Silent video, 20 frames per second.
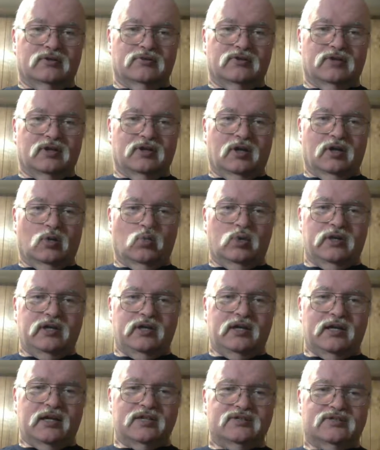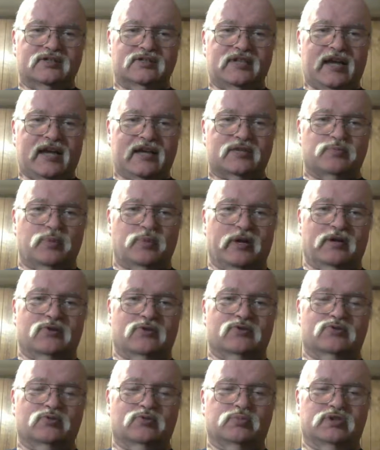uh, we as the
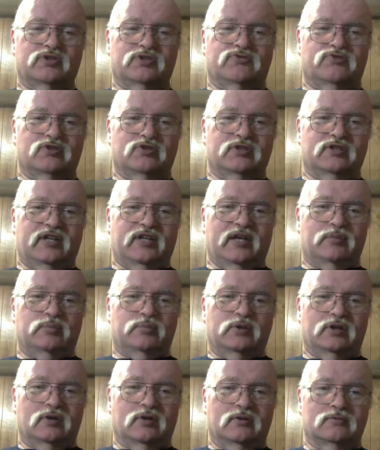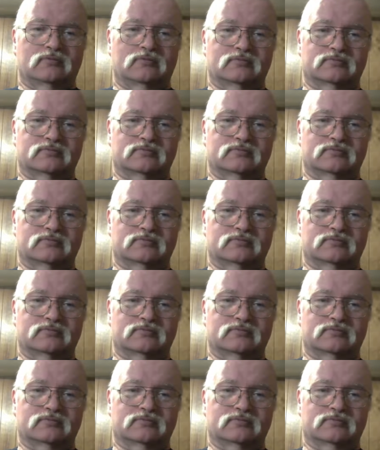taxpayers will be footing that bill.